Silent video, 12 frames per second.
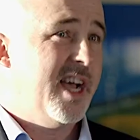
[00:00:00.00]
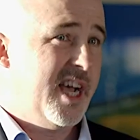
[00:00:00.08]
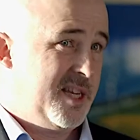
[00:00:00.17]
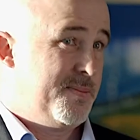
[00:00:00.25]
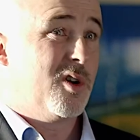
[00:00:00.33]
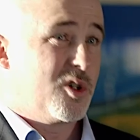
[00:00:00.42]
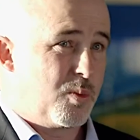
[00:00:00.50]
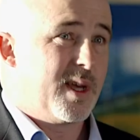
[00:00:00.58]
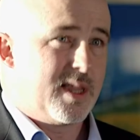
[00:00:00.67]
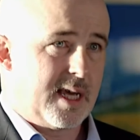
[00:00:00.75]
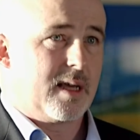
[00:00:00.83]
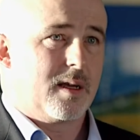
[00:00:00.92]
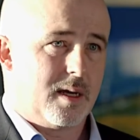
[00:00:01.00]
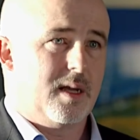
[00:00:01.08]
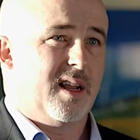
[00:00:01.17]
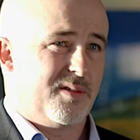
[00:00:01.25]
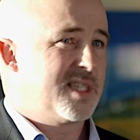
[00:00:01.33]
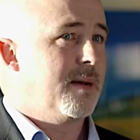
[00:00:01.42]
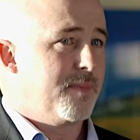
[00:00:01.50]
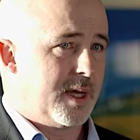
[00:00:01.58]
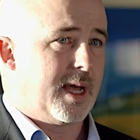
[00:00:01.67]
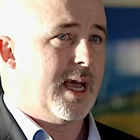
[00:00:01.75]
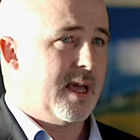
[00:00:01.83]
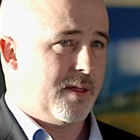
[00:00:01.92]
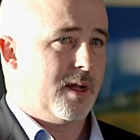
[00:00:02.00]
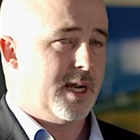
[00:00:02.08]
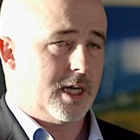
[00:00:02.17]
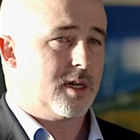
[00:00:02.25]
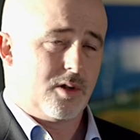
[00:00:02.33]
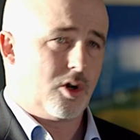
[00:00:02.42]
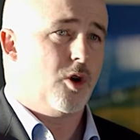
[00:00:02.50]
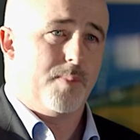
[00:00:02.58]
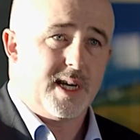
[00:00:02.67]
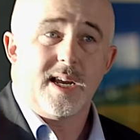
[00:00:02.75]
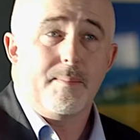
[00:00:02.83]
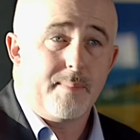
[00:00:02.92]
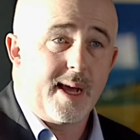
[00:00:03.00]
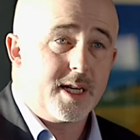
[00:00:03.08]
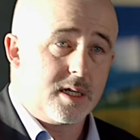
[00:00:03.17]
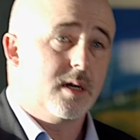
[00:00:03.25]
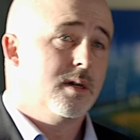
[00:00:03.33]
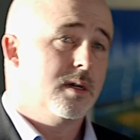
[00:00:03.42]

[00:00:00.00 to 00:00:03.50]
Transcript: It's because we think yeah. you know, there's something yeah. here that could be done better.